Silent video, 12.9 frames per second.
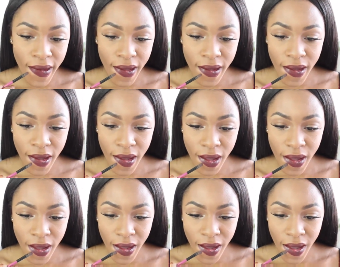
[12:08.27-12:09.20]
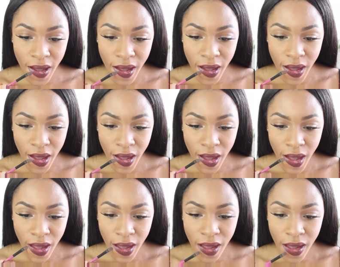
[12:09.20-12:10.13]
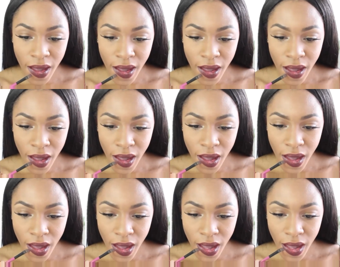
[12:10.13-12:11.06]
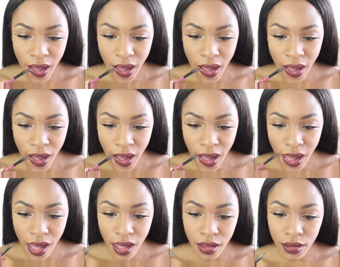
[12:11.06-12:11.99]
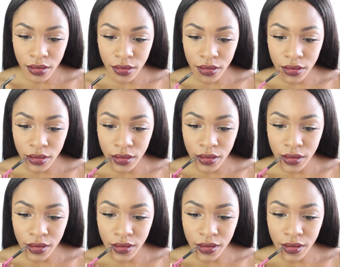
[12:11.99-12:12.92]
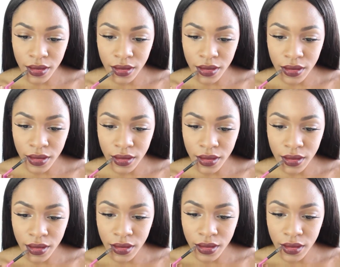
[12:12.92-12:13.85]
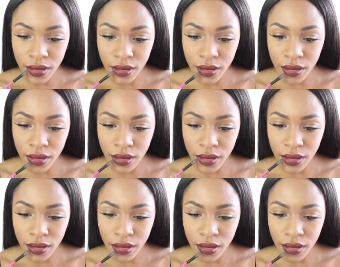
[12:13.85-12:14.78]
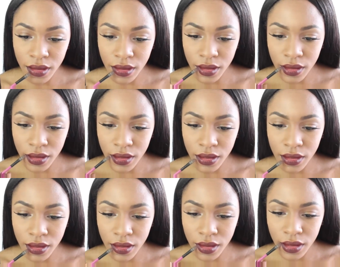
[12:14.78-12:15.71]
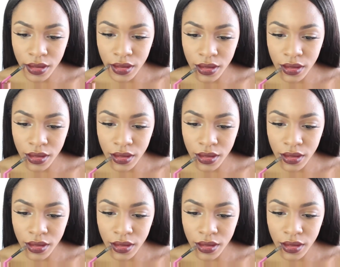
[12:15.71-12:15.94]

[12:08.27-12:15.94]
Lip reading: Nobody speaks.